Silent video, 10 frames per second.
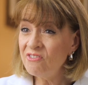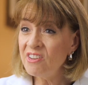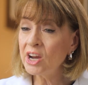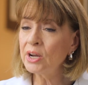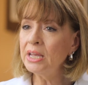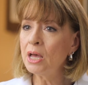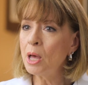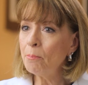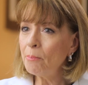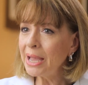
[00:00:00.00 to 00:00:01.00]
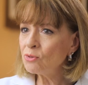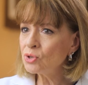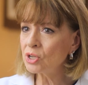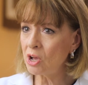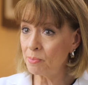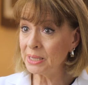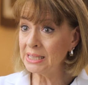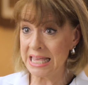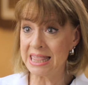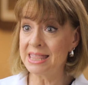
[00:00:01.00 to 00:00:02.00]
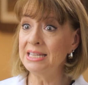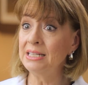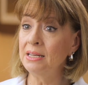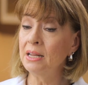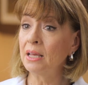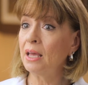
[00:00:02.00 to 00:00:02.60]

very microscopically thin